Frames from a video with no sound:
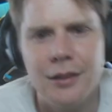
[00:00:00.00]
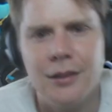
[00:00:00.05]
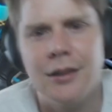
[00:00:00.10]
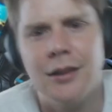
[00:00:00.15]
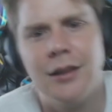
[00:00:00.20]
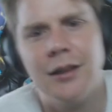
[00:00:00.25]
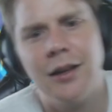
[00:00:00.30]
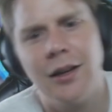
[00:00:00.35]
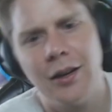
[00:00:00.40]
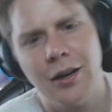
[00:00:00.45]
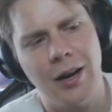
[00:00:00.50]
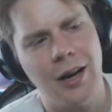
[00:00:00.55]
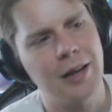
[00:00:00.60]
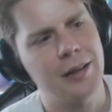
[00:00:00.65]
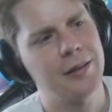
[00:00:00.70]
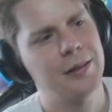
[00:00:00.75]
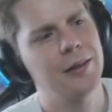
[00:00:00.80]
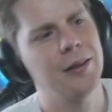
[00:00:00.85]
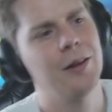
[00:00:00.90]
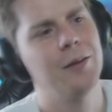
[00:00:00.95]
Alright,
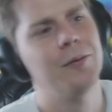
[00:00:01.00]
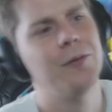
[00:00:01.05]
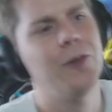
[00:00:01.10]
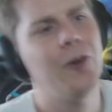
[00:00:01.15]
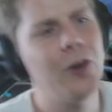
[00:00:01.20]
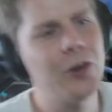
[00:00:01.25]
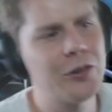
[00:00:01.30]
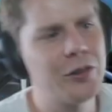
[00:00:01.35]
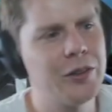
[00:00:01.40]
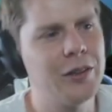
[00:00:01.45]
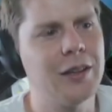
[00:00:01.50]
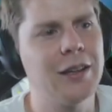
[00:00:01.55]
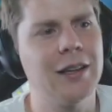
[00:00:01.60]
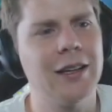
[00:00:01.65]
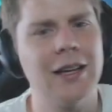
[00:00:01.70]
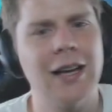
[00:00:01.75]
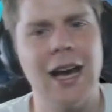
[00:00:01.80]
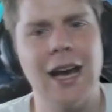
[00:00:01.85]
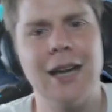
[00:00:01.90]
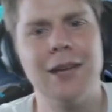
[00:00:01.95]
so unfortunately the
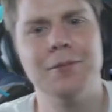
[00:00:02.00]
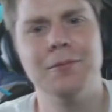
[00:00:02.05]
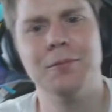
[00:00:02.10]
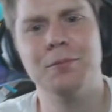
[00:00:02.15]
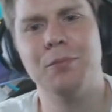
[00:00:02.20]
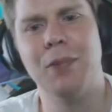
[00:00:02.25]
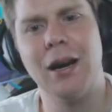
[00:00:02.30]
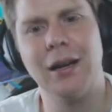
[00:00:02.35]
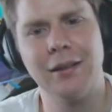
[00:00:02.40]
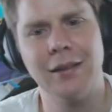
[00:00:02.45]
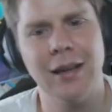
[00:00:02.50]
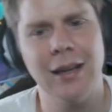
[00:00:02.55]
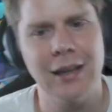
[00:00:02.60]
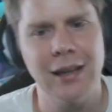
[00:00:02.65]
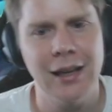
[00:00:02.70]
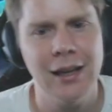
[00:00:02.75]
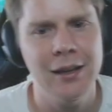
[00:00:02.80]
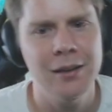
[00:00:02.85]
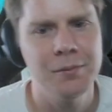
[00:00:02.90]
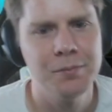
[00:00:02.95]
game bugged out
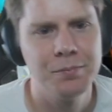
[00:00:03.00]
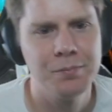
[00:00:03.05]
there.